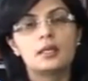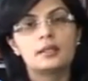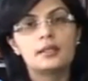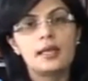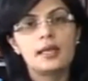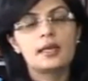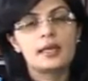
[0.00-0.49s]

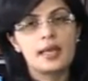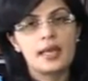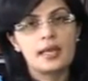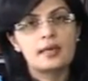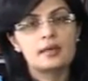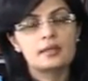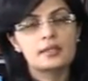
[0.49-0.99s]
Then
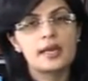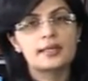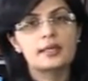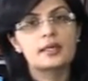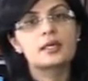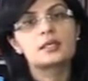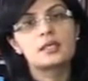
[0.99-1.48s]
again,
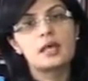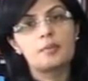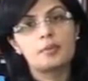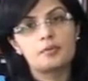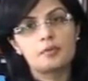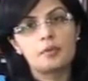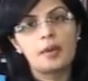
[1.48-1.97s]
citing an
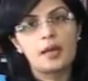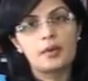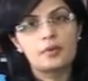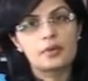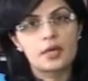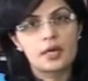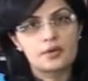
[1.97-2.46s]
example from my
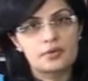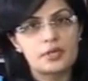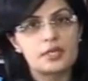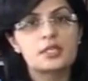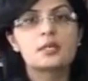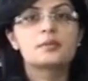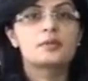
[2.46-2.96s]
own country
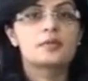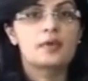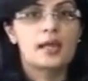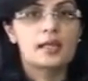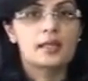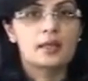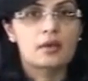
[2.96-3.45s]
in terms of a
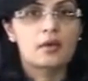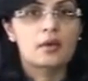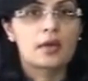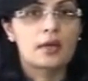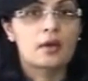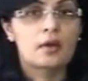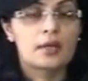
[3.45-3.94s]
uh,
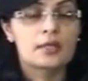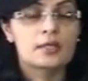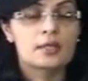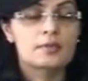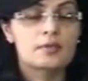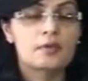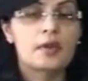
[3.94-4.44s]
in
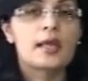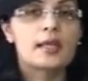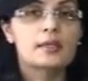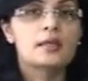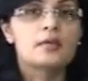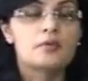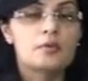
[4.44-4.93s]
terms of a
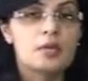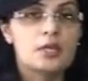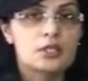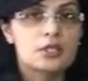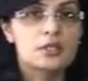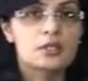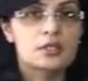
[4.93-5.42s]
health
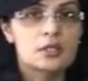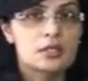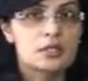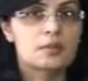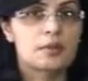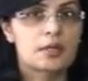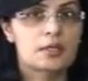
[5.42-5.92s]
information
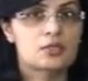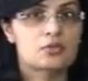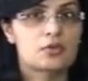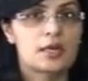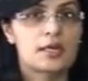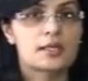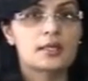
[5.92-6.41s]
system
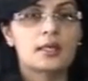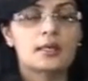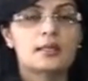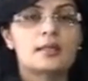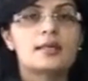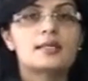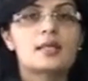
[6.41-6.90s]
constraint,
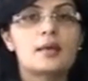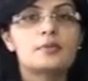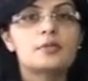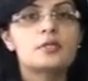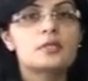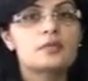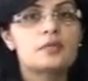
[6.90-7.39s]
there's
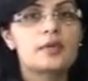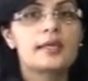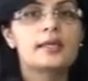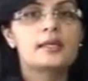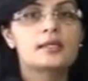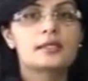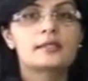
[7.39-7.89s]
absence of a
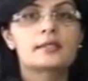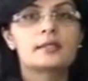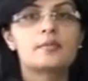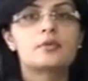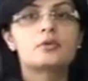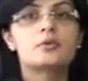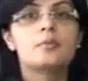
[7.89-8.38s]
legal
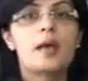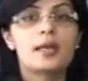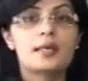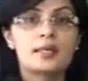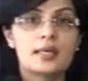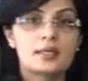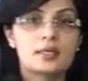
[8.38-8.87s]
system to
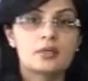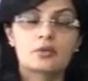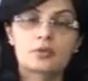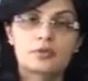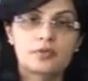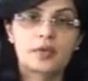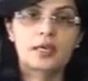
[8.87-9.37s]
mandate
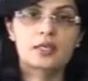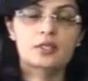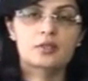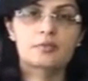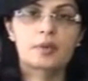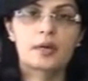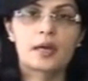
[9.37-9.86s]

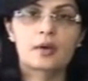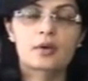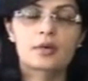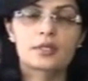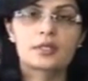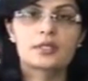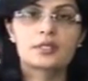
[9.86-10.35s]
notification of
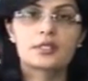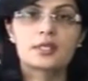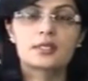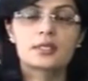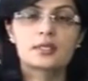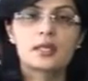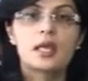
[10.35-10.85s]
priority
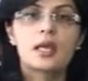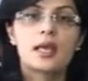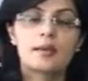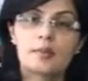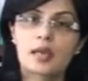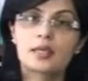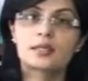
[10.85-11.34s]
diseases,
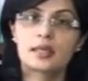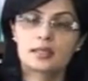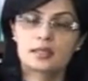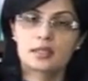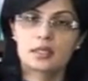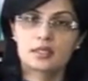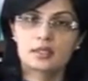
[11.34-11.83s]
and my
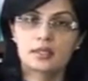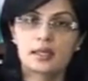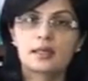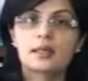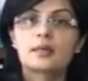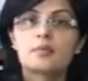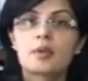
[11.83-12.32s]
sense is
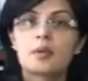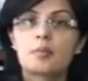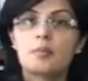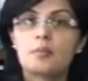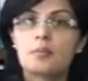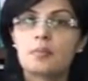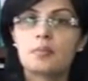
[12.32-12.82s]
that it may,
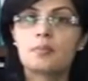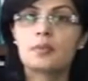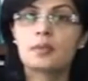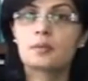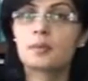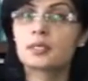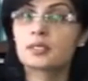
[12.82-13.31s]

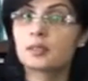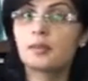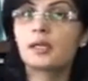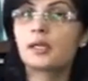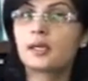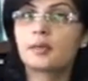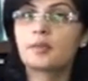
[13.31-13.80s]
may
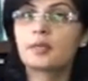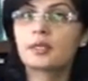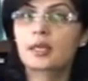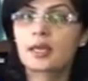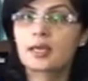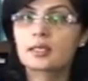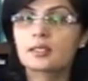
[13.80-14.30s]
similarly be the
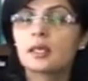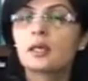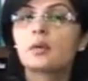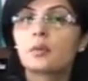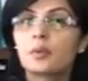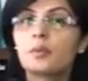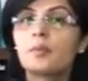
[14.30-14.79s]
case
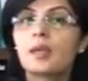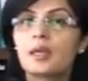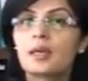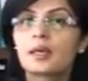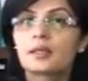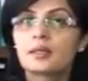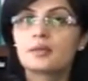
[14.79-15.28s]
with
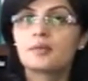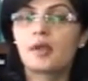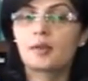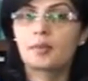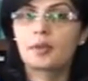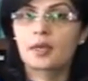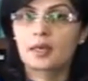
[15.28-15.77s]
many other developing